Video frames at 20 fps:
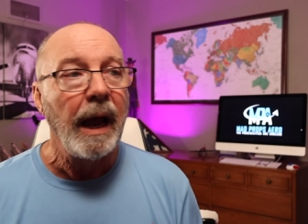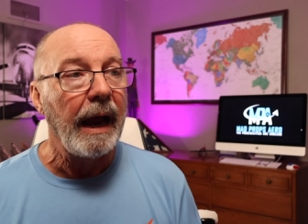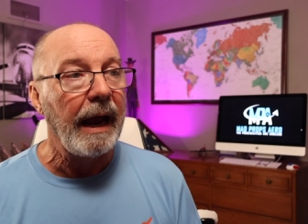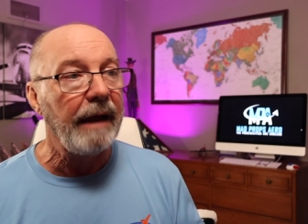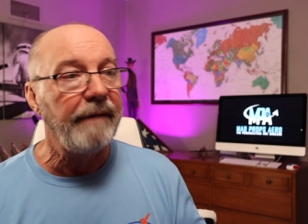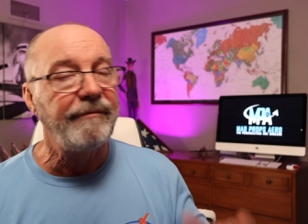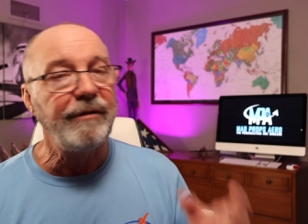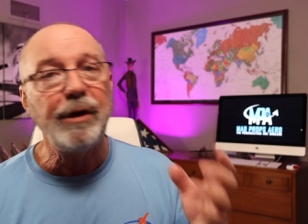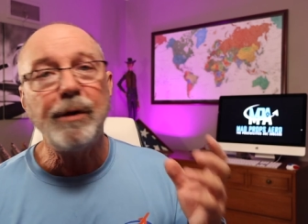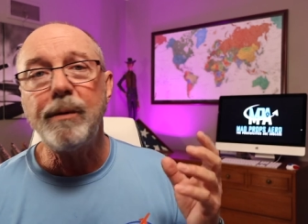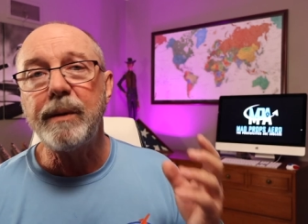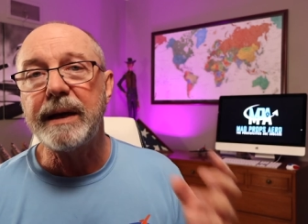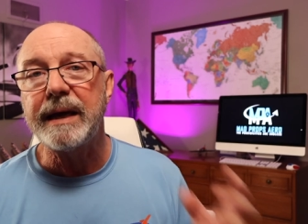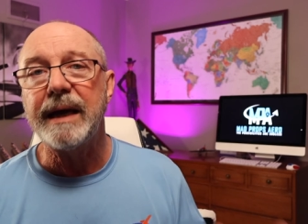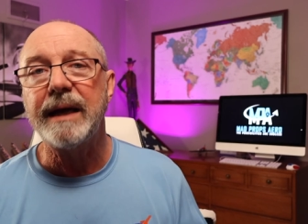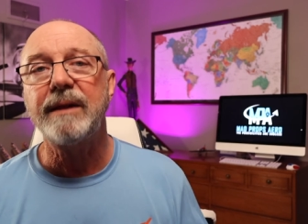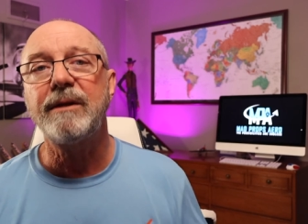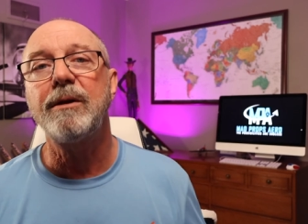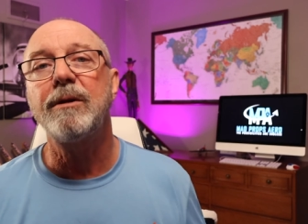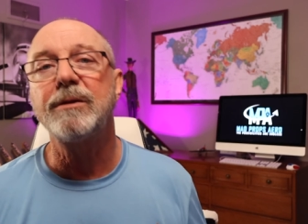If you
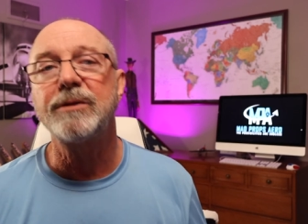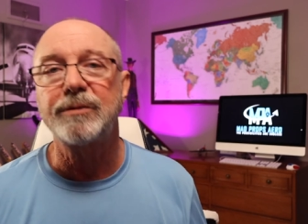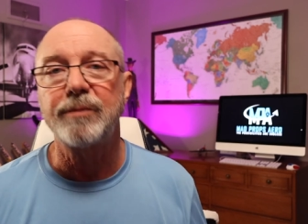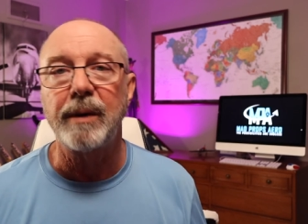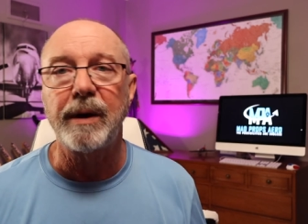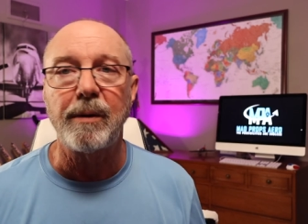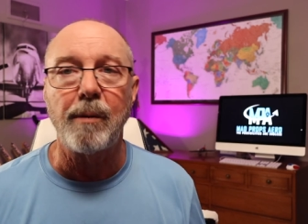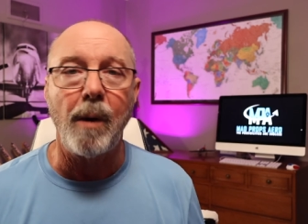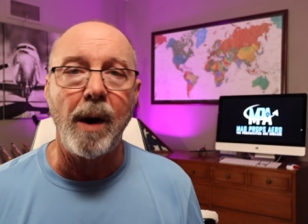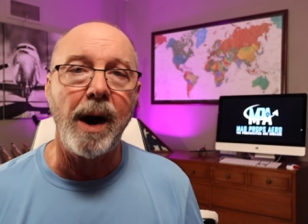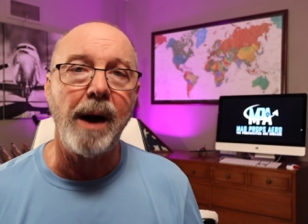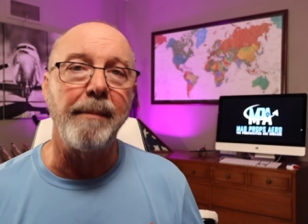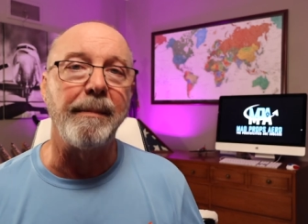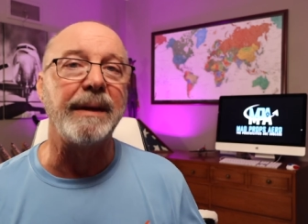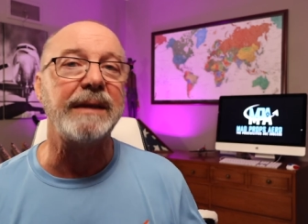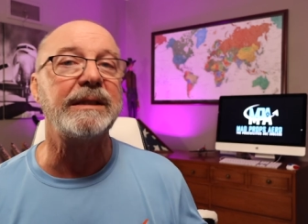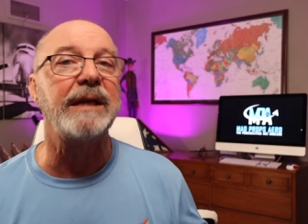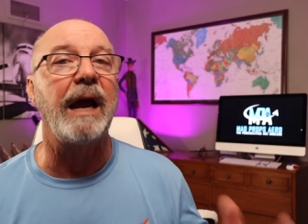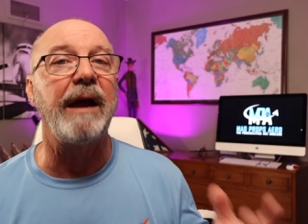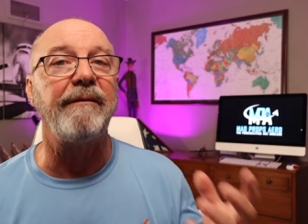get those
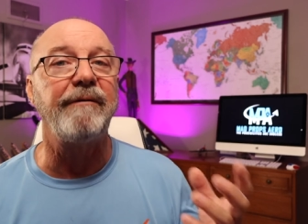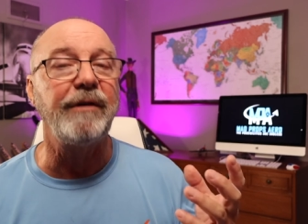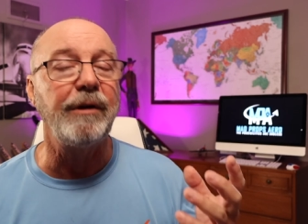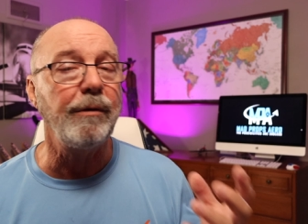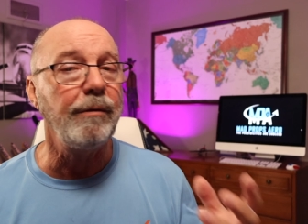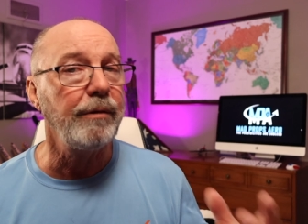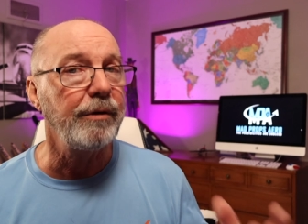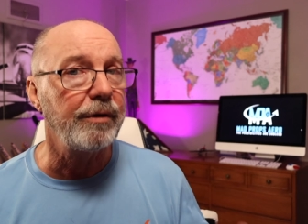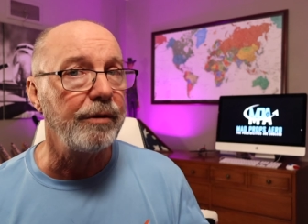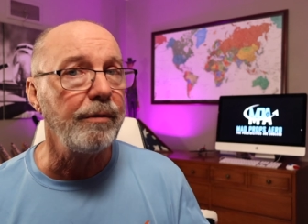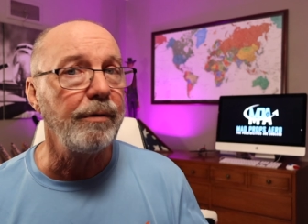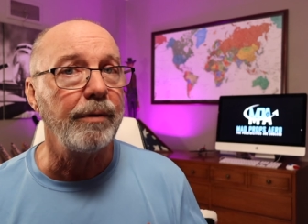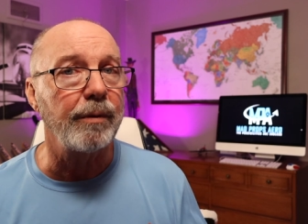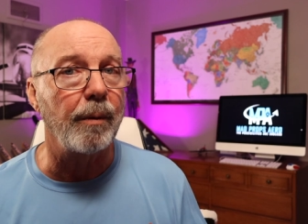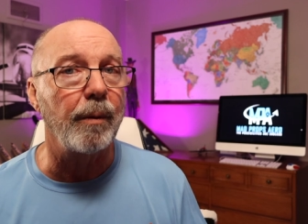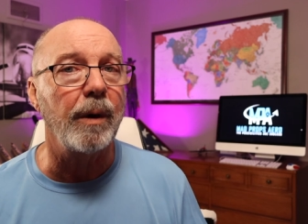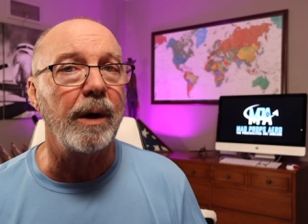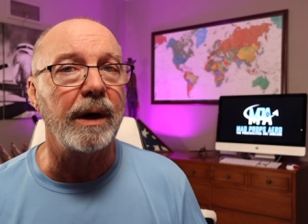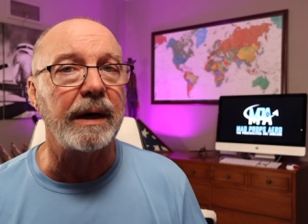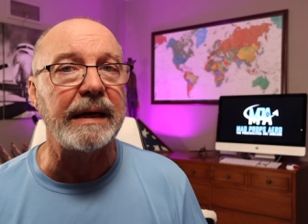requirements, if you do the
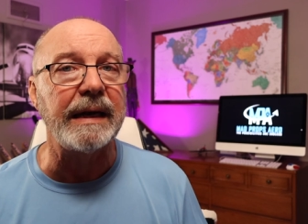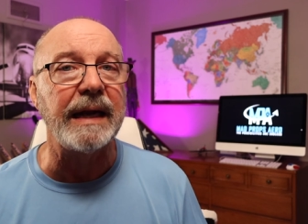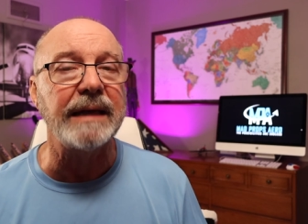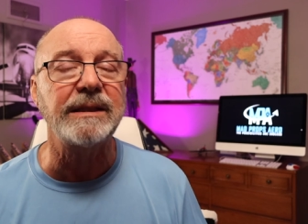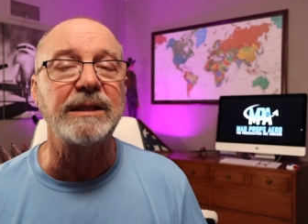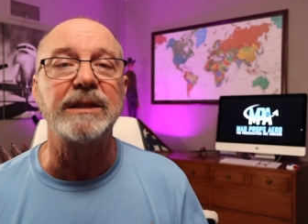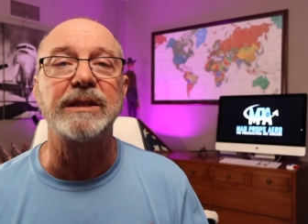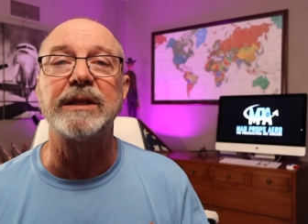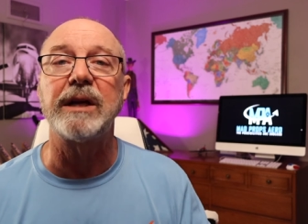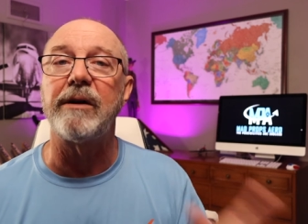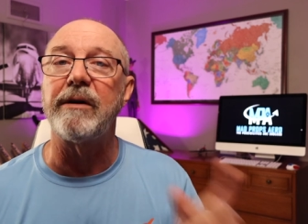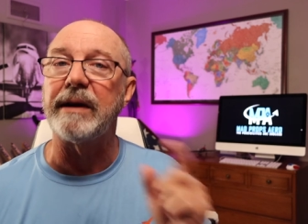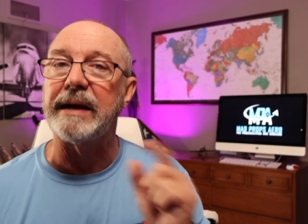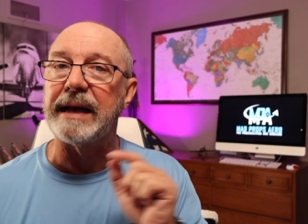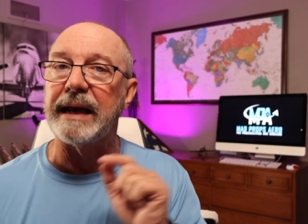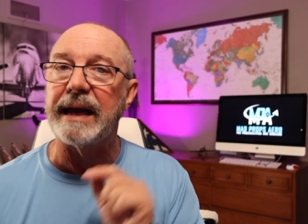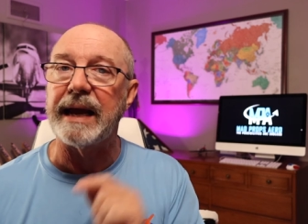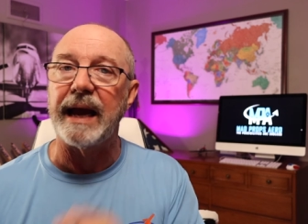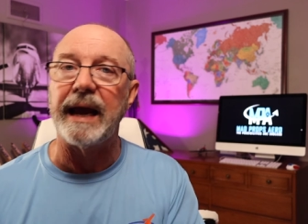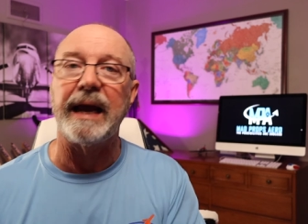work necessary
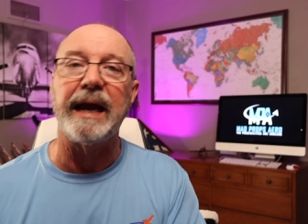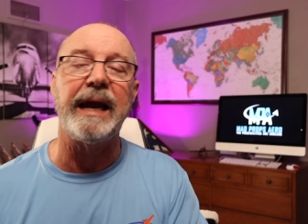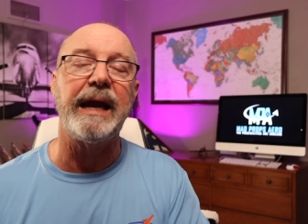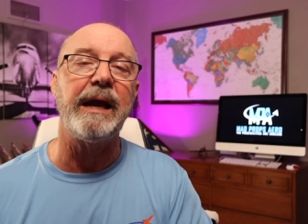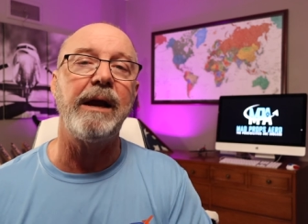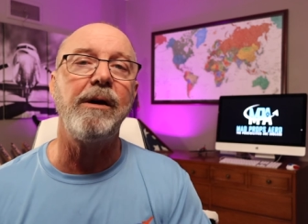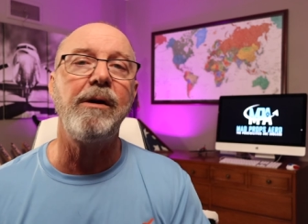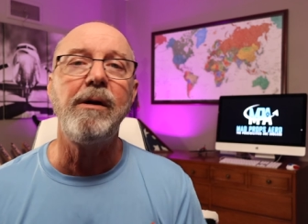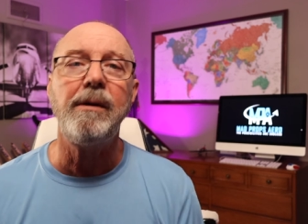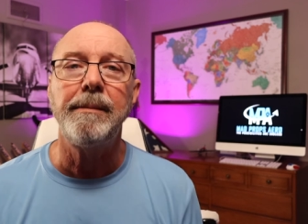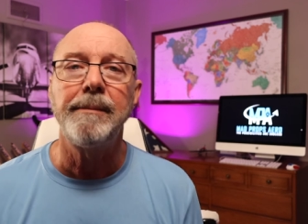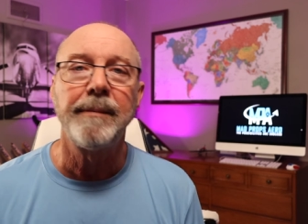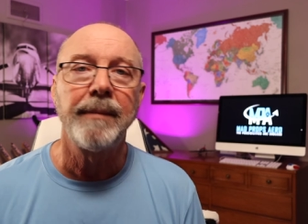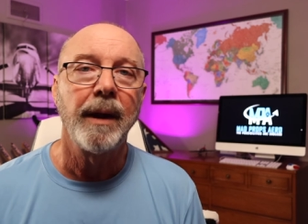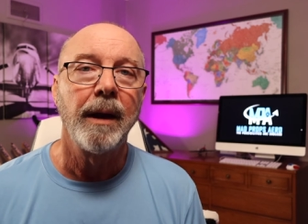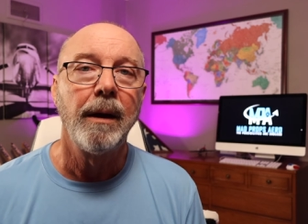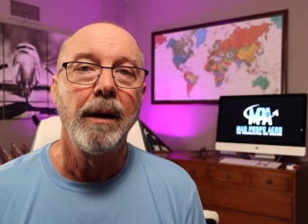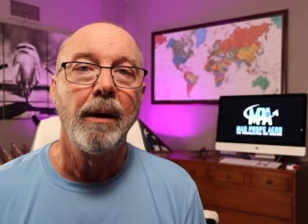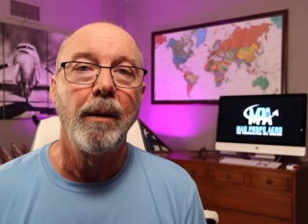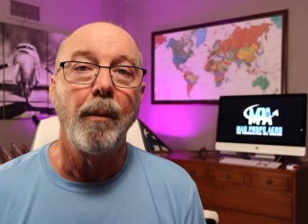to get here,
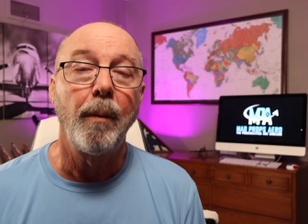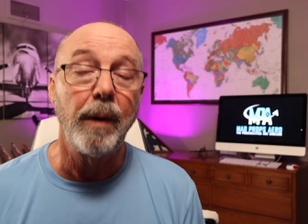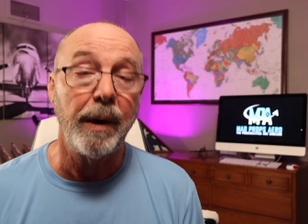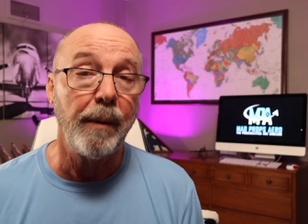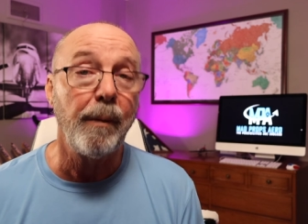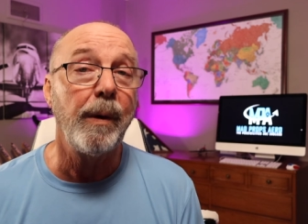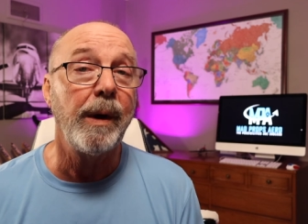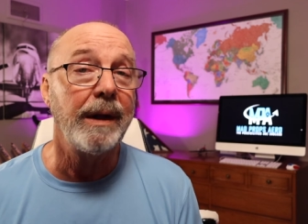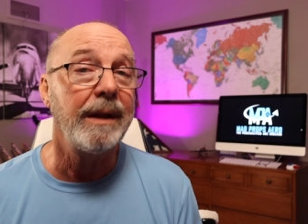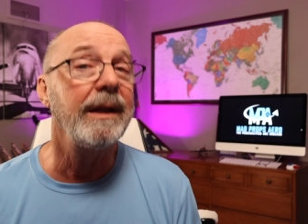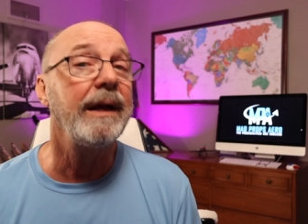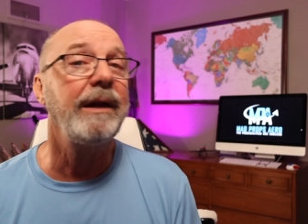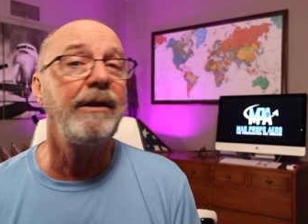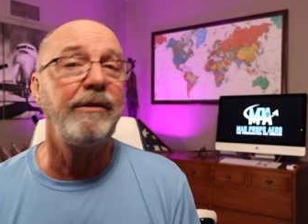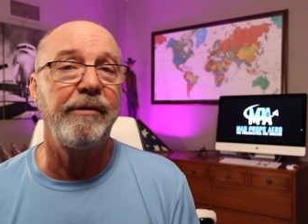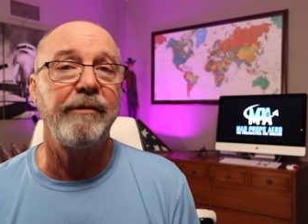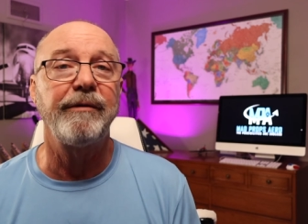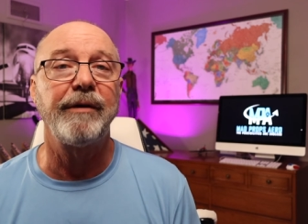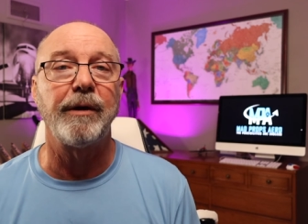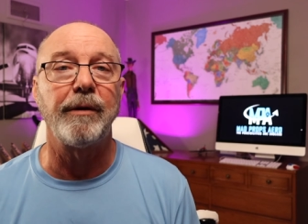we will
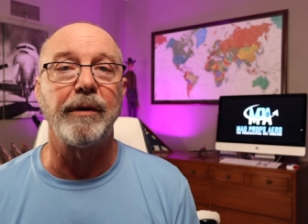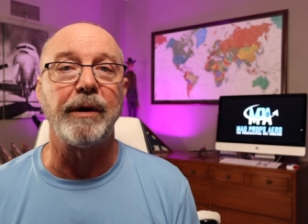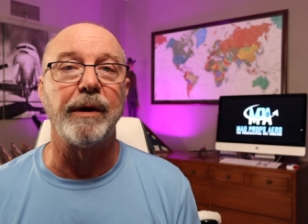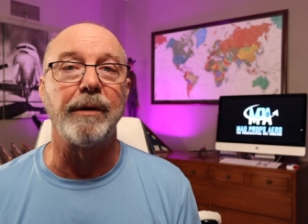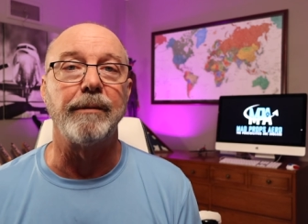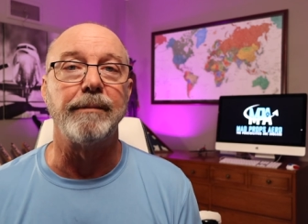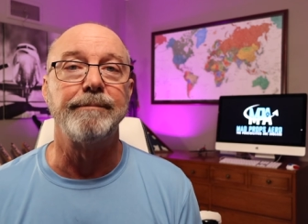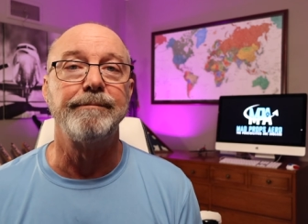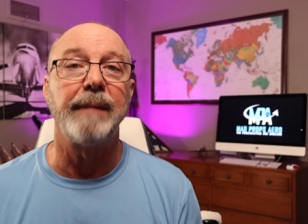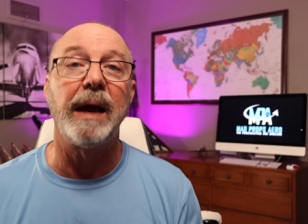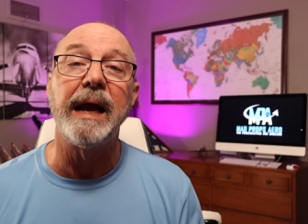interview you.